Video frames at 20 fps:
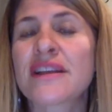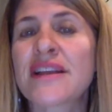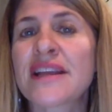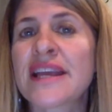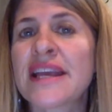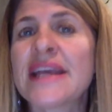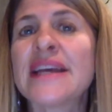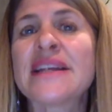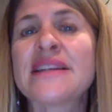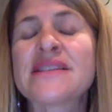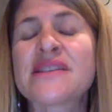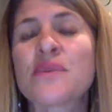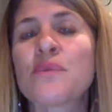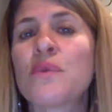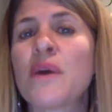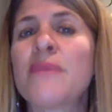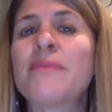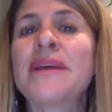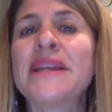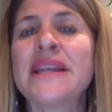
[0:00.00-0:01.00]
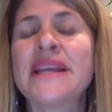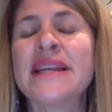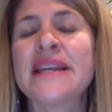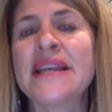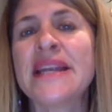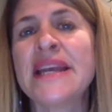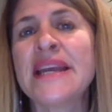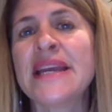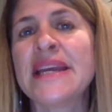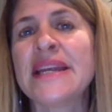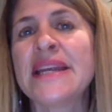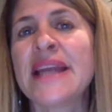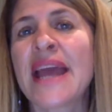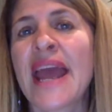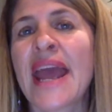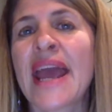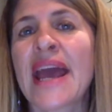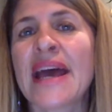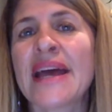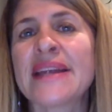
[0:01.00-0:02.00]
kids and women in need.
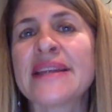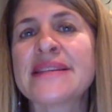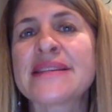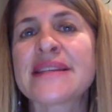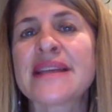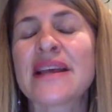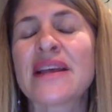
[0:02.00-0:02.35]
And